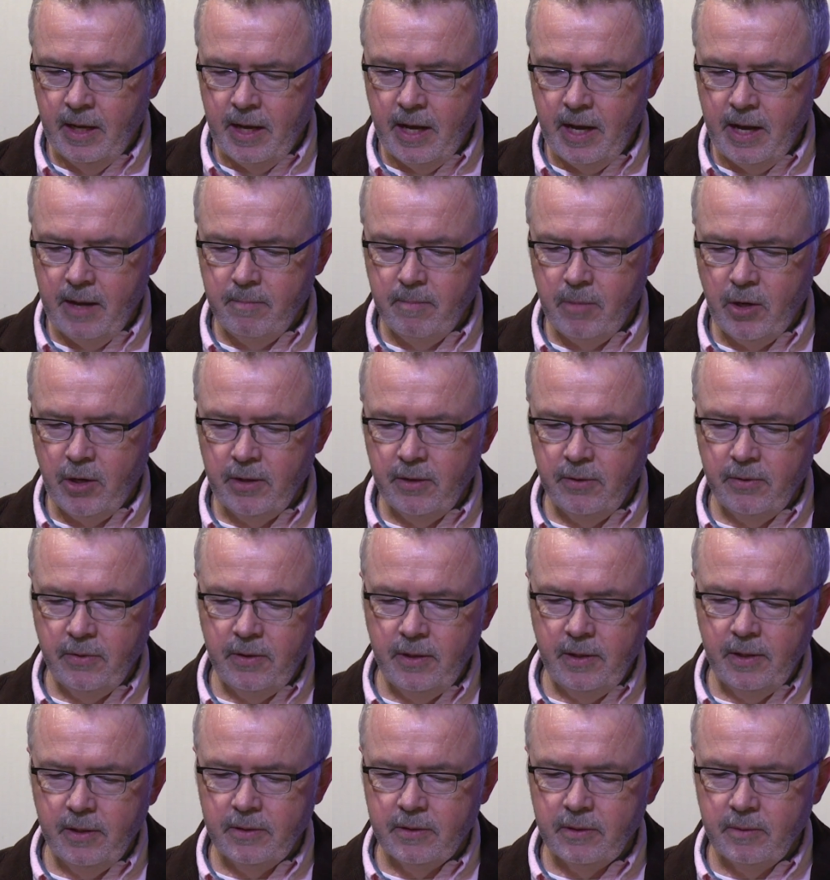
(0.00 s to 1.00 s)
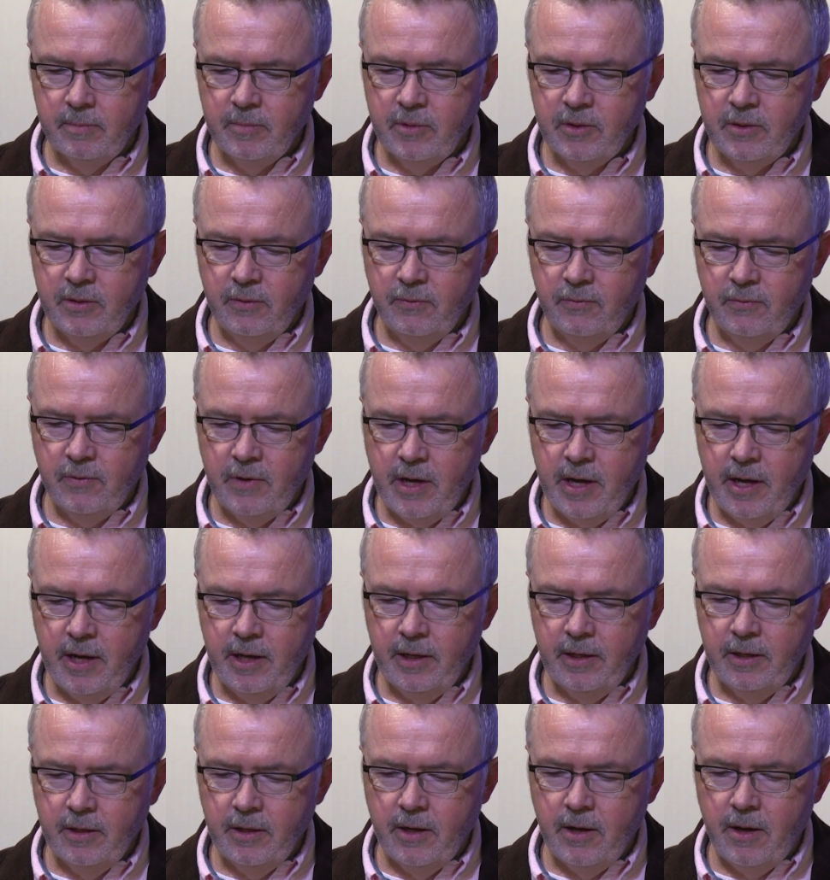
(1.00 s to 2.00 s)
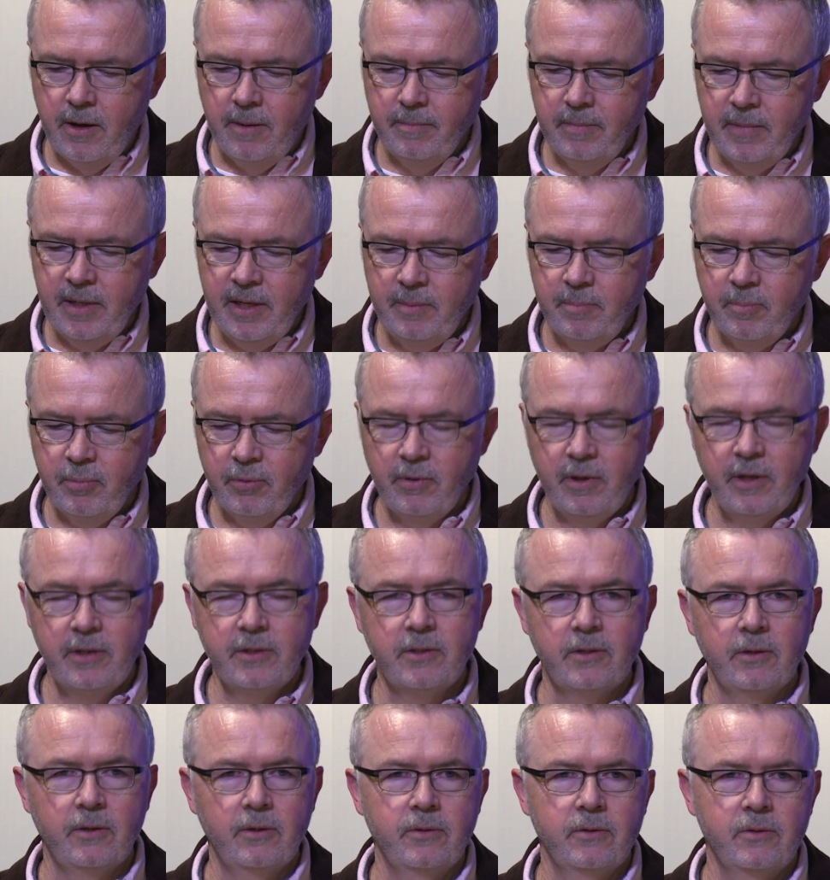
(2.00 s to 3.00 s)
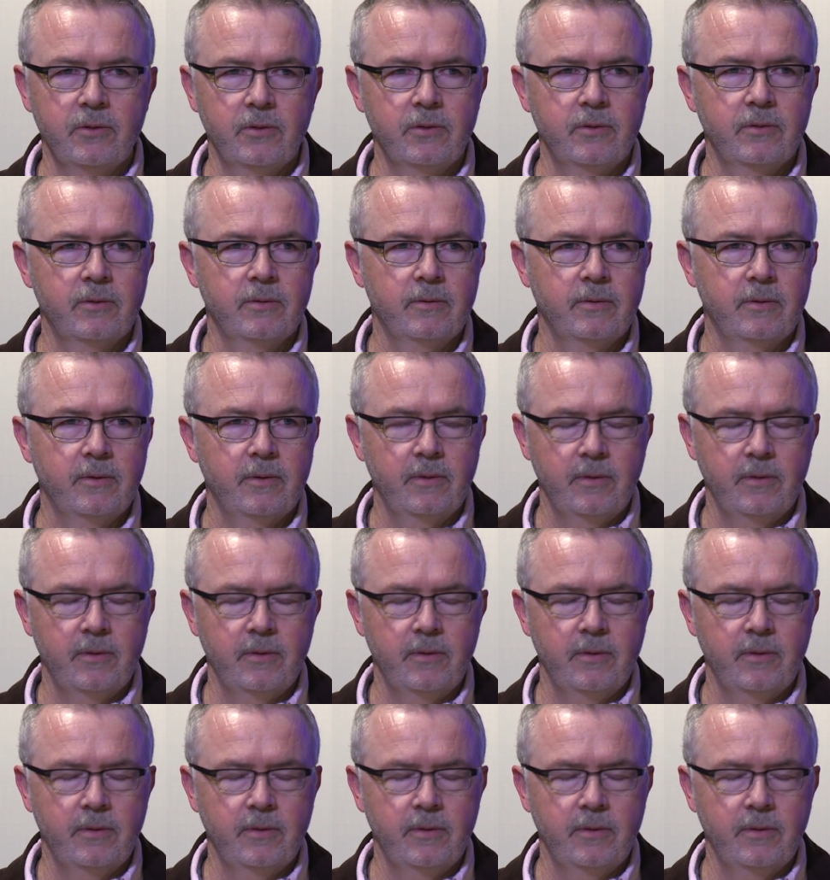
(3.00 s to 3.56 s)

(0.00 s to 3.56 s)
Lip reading: And monotheism's divine omnipresence,